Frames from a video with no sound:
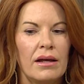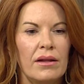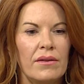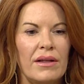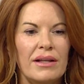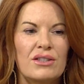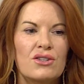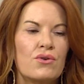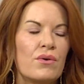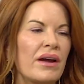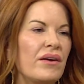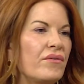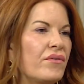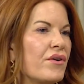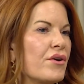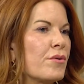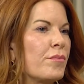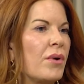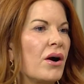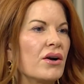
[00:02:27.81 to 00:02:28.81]
that's great for
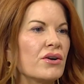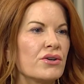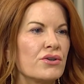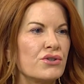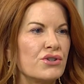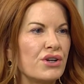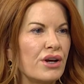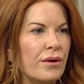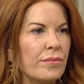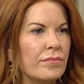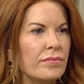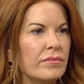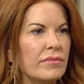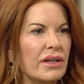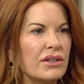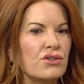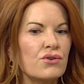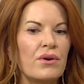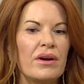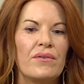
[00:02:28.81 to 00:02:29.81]
your partnership,
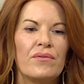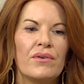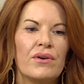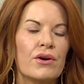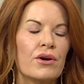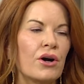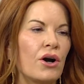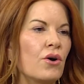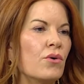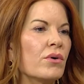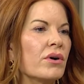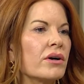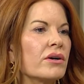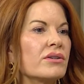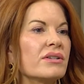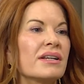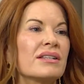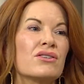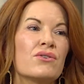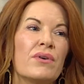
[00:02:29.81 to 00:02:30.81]
that's great for your coworkers,
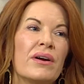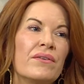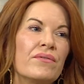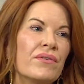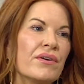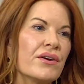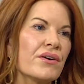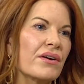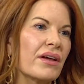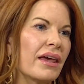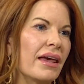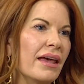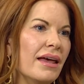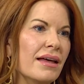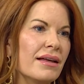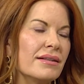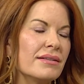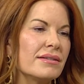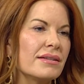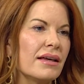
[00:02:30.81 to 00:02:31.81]
that's great for your
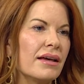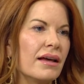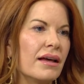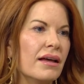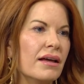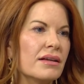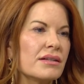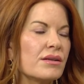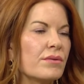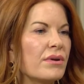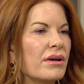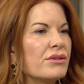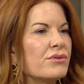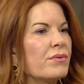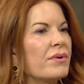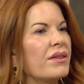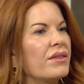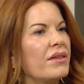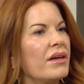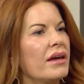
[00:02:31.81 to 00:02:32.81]
kids. Sometimes
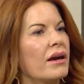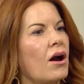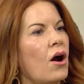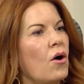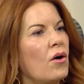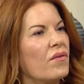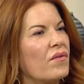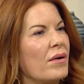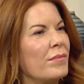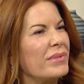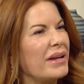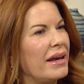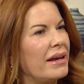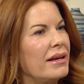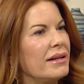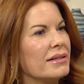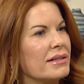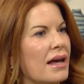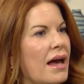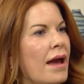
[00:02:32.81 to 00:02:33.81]
we think, oh, if I'm
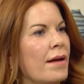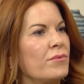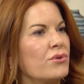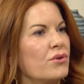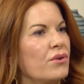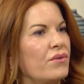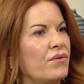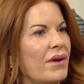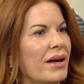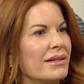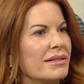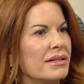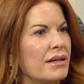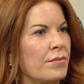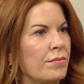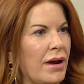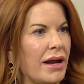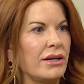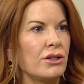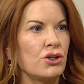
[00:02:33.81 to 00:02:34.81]
taking time to invest
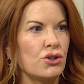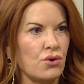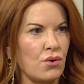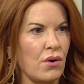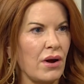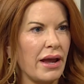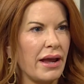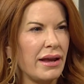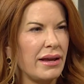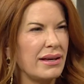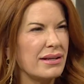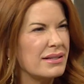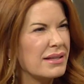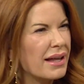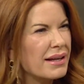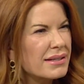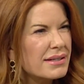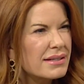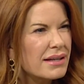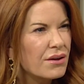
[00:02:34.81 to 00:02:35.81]
in my joy, it's
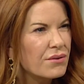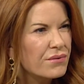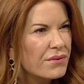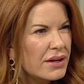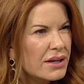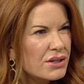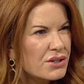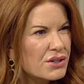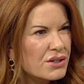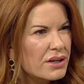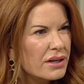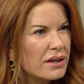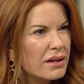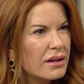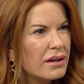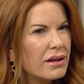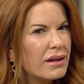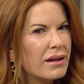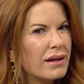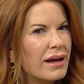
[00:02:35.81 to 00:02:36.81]
not selfish.
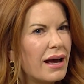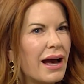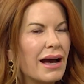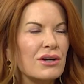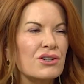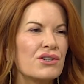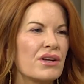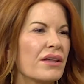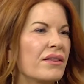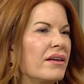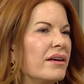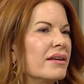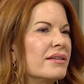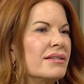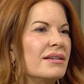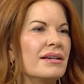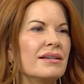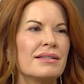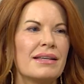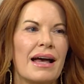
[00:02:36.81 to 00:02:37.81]
Actually, I think it's
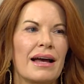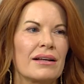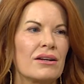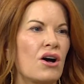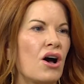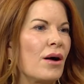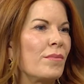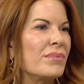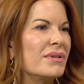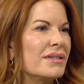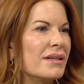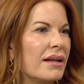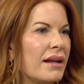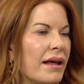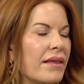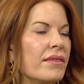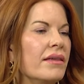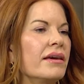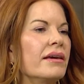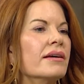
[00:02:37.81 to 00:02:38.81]
the exact opposite. I
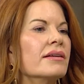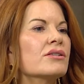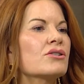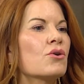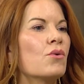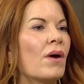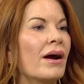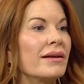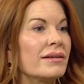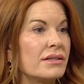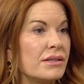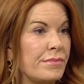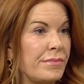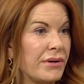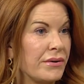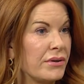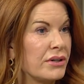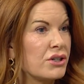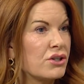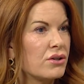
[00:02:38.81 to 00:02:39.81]
think it's quite
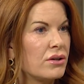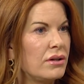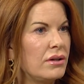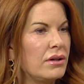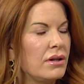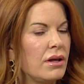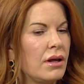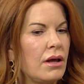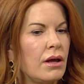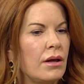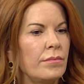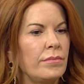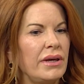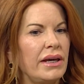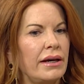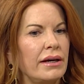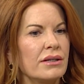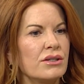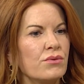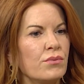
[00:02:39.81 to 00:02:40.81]
spiritual,
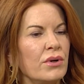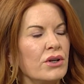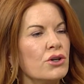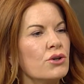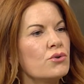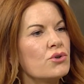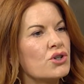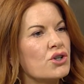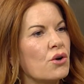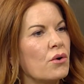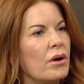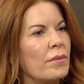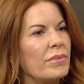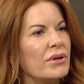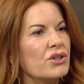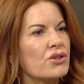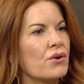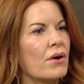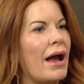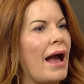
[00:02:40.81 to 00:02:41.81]
because when you show up
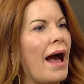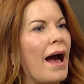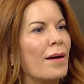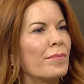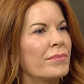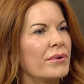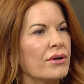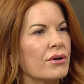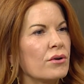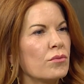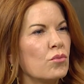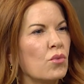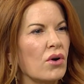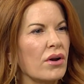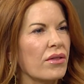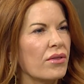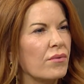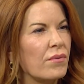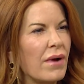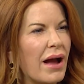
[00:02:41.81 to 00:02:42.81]
as your happier, more
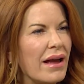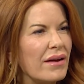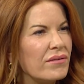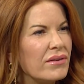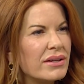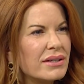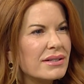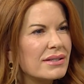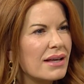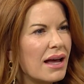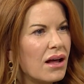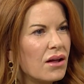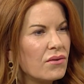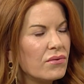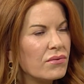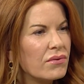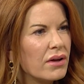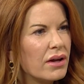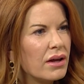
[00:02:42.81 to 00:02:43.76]
thriving self,